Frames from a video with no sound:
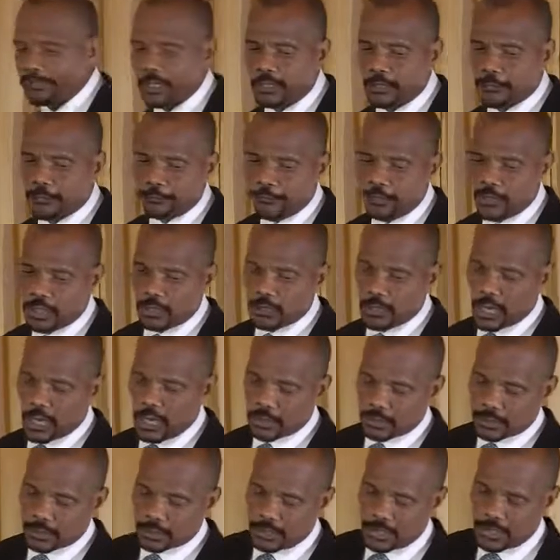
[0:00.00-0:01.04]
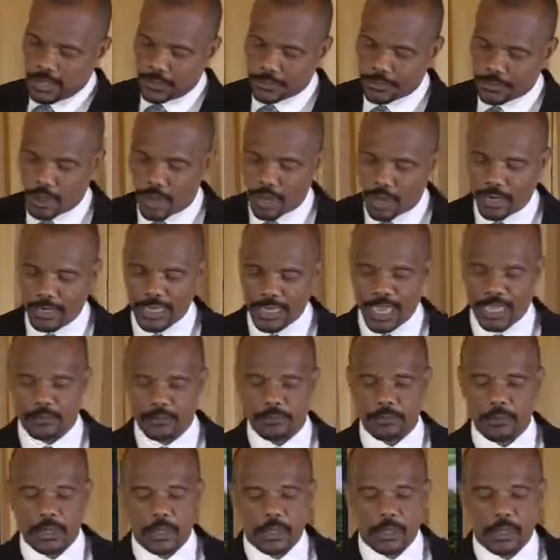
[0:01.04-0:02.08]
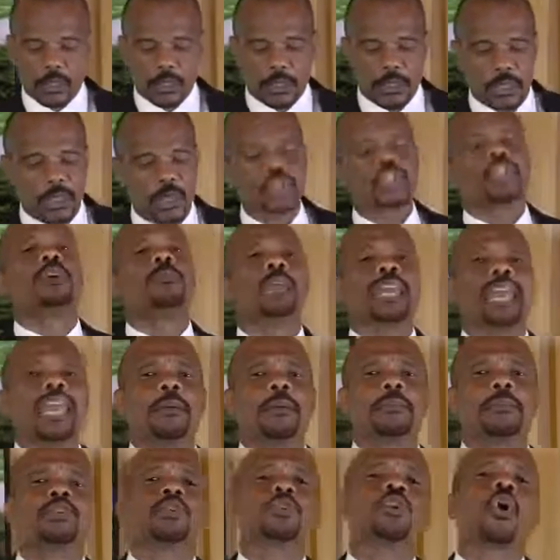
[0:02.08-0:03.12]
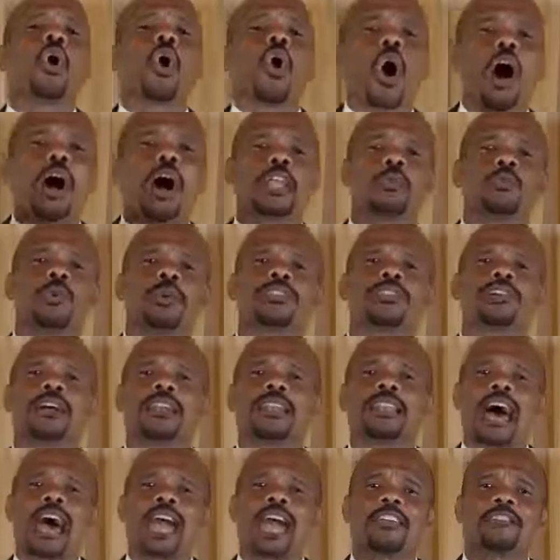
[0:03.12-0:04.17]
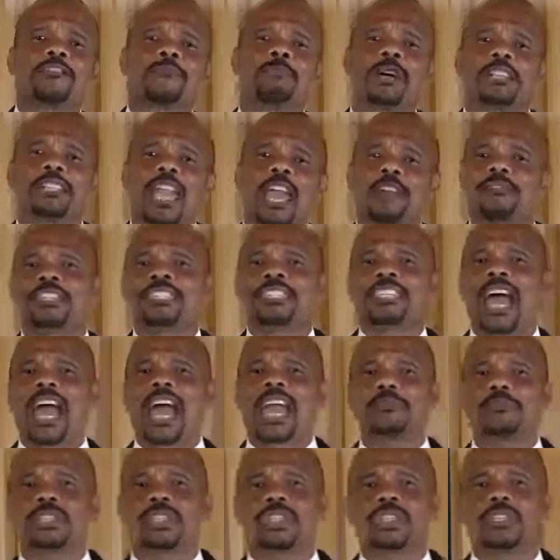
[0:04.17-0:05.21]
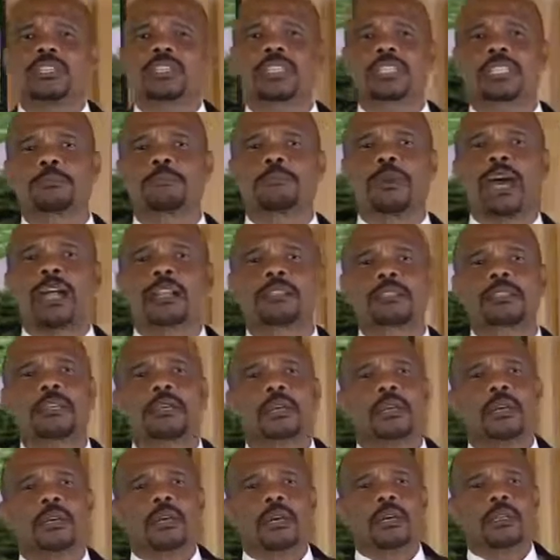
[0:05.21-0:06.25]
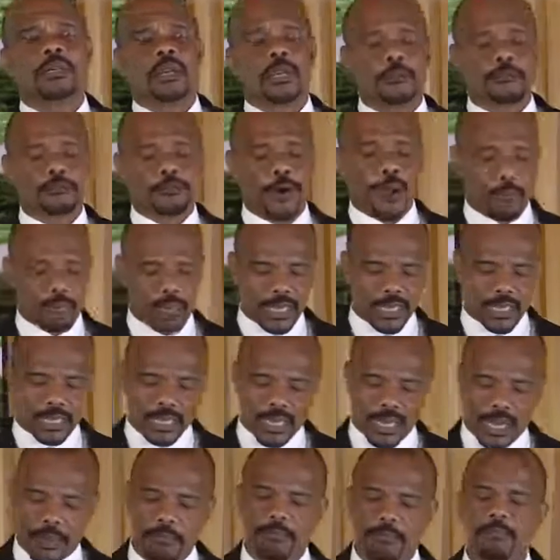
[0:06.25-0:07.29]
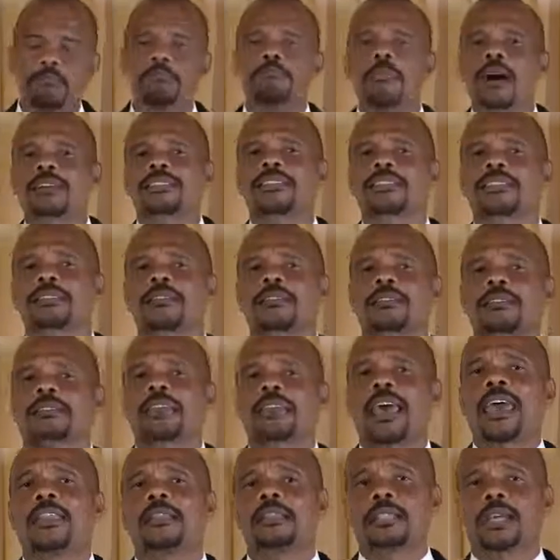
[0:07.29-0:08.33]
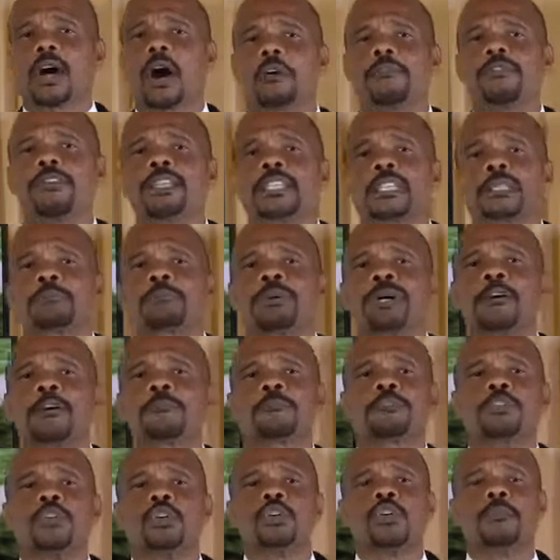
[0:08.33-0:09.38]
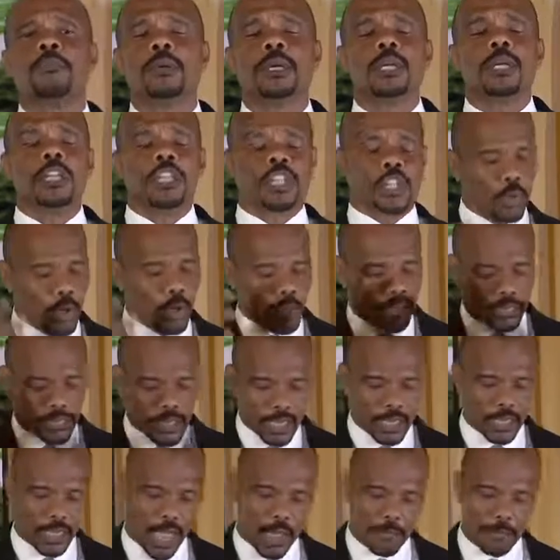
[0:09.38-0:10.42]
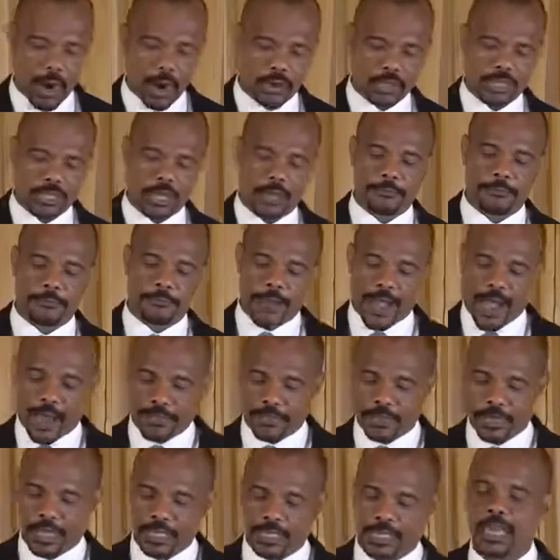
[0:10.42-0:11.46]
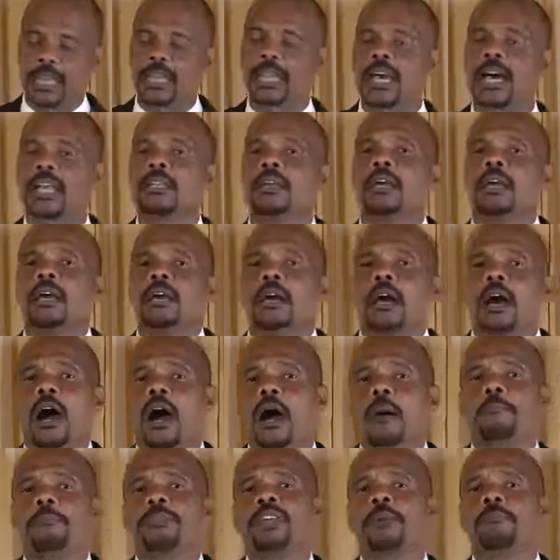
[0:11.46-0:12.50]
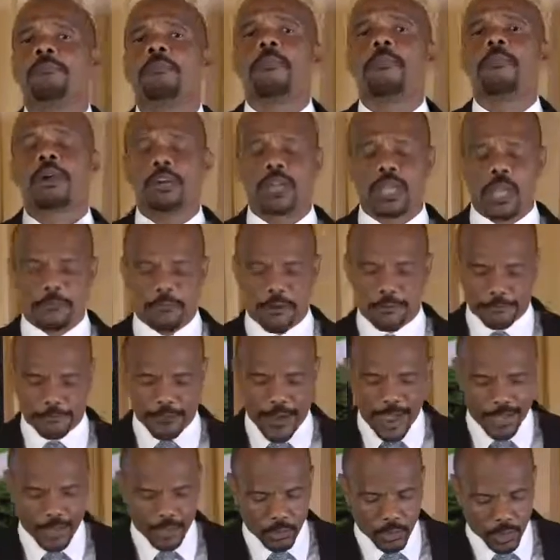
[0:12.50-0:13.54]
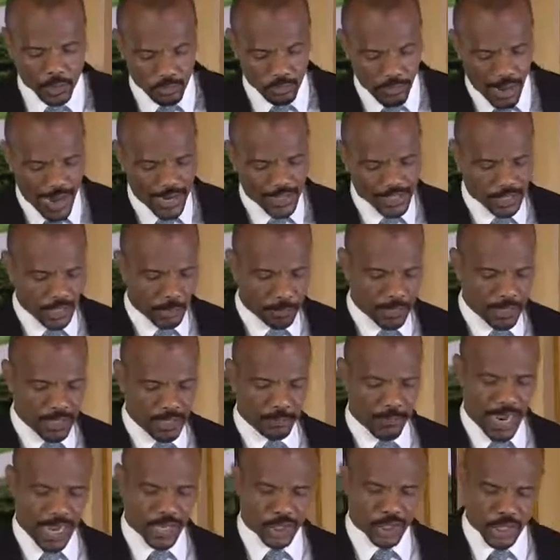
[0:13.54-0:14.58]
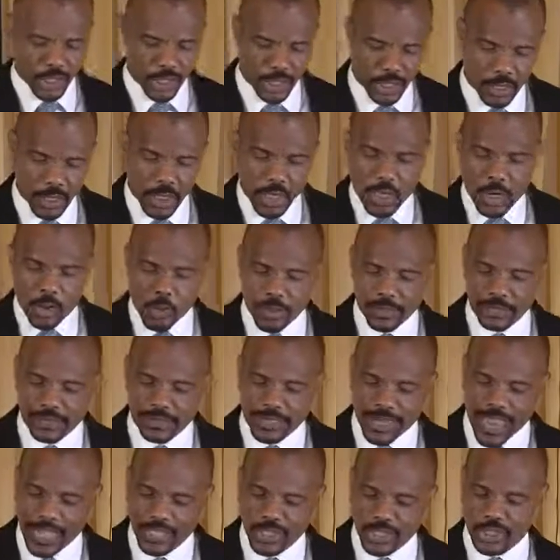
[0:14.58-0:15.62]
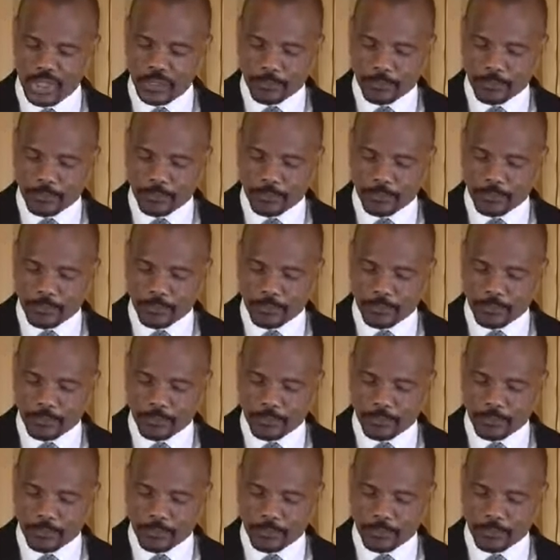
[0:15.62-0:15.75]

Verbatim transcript: the funeral, Tina thought that, you know, she'll be able to go on with her life. But every time she smelled the familiar musk scent of his perfume, she would think about her father again. And um, the memory of her father would rise up in her mind. She would catch